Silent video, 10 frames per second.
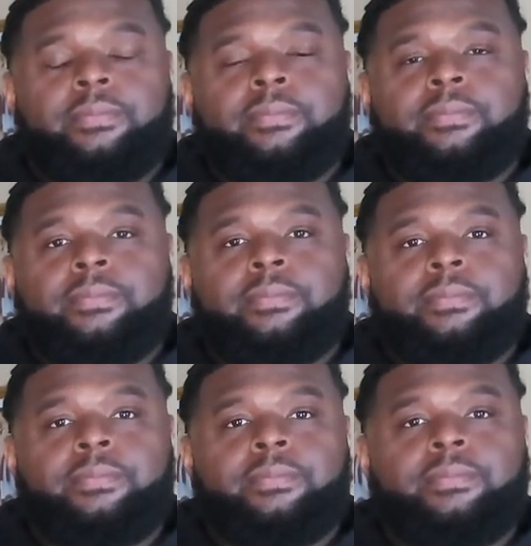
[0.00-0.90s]

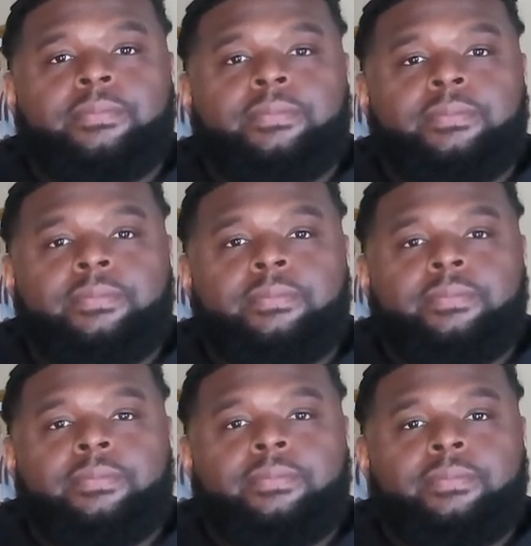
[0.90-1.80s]

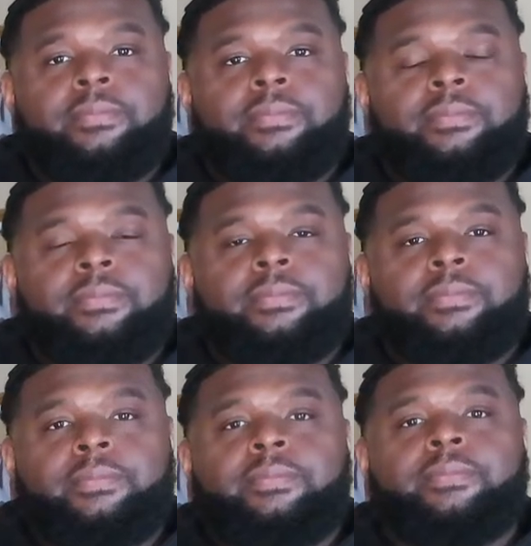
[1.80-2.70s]

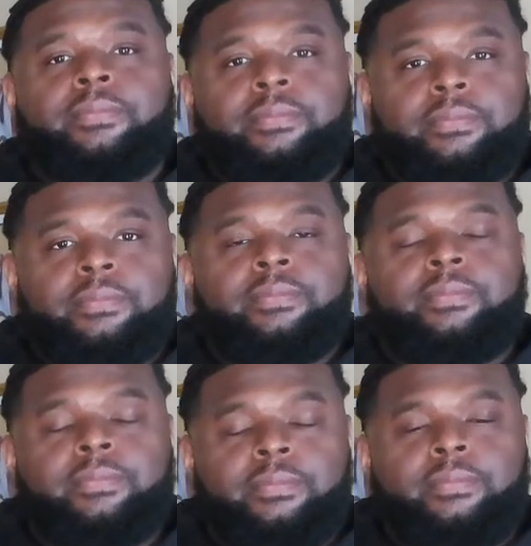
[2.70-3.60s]

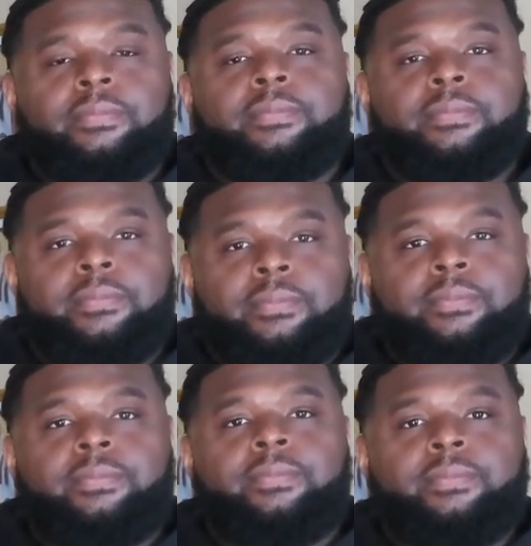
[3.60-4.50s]

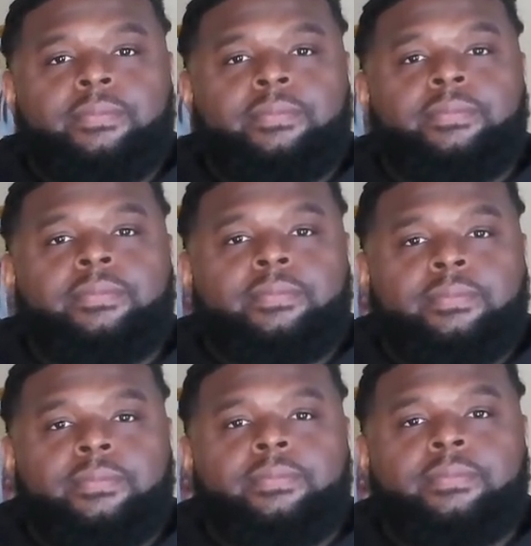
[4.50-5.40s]

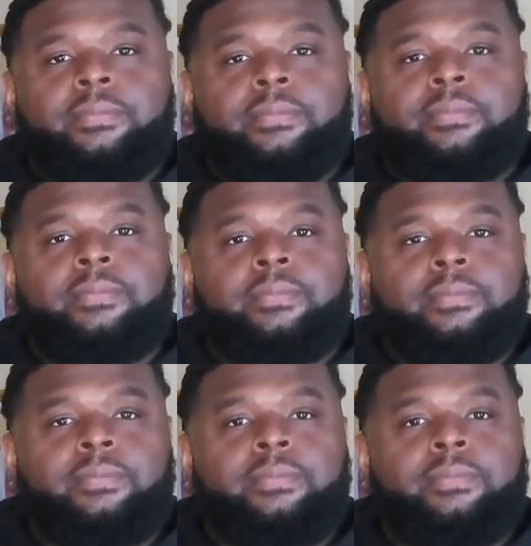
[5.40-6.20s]
[no speech]